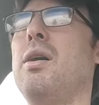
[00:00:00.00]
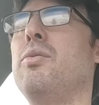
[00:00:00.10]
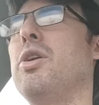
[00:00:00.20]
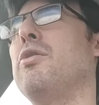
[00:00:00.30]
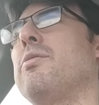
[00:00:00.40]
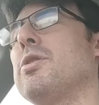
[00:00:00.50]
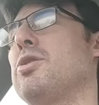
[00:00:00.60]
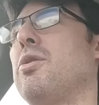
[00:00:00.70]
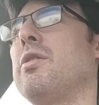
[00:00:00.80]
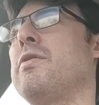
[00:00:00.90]
We know from the
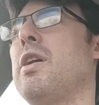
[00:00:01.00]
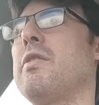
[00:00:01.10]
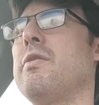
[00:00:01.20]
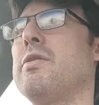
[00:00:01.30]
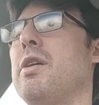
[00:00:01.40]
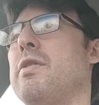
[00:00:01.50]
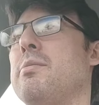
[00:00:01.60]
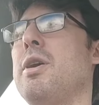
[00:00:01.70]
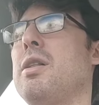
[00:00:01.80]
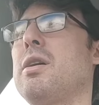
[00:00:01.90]
story of David
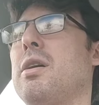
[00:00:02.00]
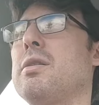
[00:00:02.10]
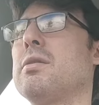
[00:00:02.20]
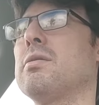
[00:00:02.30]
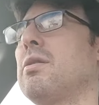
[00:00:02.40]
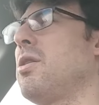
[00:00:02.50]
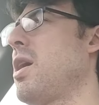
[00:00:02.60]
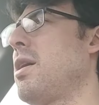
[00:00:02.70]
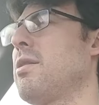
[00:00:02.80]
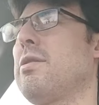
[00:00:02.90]
HaMelech and
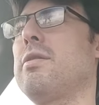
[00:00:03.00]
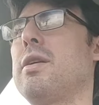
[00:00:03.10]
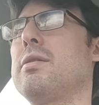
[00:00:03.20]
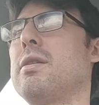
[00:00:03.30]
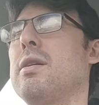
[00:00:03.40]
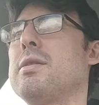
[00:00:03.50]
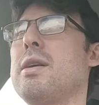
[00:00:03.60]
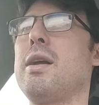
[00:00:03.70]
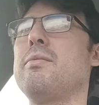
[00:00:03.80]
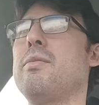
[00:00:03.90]
Goliath that it's
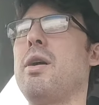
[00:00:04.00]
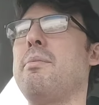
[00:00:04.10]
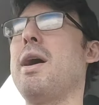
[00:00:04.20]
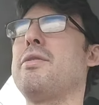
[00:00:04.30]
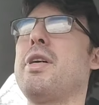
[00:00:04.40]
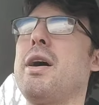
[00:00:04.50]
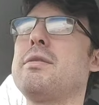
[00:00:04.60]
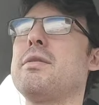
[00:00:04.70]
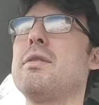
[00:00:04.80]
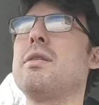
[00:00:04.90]
not about
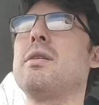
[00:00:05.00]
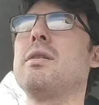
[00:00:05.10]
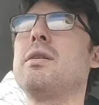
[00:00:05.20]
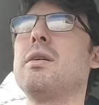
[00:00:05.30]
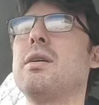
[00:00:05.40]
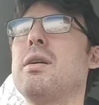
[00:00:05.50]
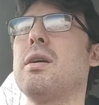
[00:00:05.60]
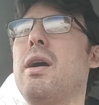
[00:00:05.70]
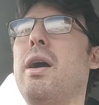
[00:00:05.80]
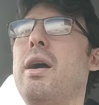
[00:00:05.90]
that.
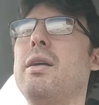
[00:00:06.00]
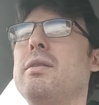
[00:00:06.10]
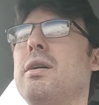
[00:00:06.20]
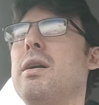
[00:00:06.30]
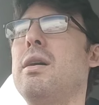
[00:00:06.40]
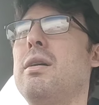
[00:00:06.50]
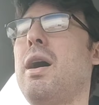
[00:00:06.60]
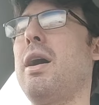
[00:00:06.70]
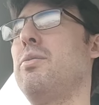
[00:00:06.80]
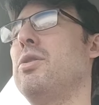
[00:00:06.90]
And
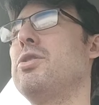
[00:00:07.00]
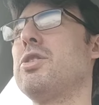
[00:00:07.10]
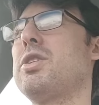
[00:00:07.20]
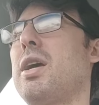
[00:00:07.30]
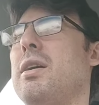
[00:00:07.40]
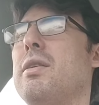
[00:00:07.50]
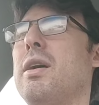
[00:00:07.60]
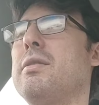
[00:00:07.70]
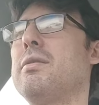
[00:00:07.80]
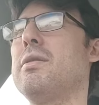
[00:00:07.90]
I will just say
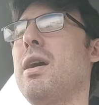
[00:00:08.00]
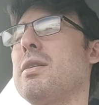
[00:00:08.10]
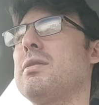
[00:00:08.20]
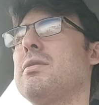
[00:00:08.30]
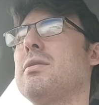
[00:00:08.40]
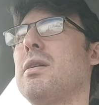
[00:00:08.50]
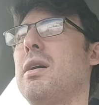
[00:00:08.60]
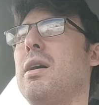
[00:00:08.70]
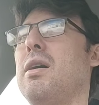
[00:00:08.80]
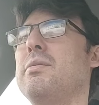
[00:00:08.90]
that, yes,
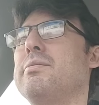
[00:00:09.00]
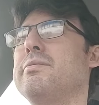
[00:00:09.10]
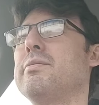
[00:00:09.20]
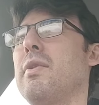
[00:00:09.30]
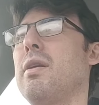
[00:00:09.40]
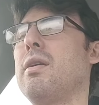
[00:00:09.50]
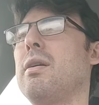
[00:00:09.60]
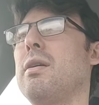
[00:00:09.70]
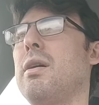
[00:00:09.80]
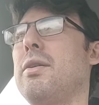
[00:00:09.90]

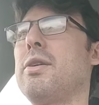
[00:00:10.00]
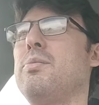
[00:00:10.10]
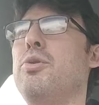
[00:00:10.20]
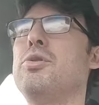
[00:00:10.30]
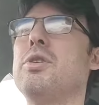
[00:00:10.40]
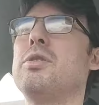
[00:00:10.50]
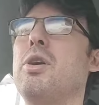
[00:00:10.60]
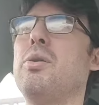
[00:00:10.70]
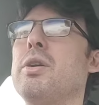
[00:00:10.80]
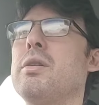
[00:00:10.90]
I think Putin,
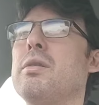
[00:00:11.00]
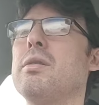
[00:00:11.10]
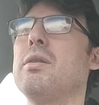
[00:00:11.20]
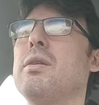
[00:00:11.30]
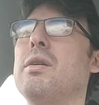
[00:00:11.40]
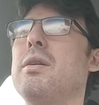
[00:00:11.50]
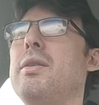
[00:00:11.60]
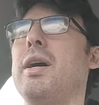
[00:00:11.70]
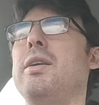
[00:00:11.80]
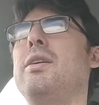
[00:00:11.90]
knowing
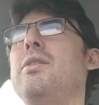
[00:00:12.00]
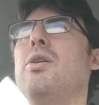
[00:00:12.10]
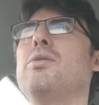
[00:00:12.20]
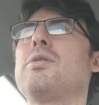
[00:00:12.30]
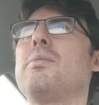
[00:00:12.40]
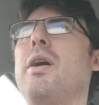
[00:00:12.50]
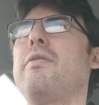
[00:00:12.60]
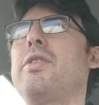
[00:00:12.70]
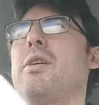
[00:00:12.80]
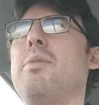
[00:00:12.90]
that he knows
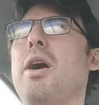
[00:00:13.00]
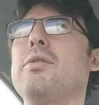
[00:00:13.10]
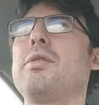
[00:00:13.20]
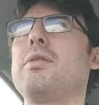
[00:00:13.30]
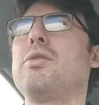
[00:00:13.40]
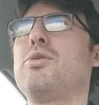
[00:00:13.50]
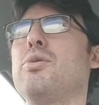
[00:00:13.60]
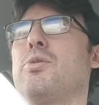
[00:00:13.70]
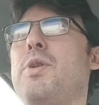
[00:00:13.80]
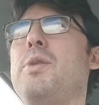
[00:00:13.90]
everything about the
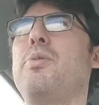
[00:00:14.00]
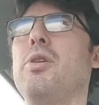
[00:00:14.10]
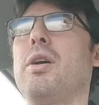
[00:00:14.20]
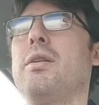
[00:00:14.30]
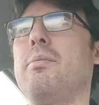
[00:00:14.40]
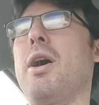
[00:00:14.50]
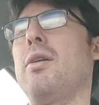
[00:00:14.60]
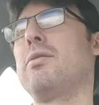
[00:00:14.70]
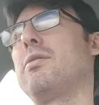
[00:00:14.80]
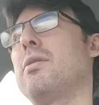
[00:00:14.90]
Jewish people and about,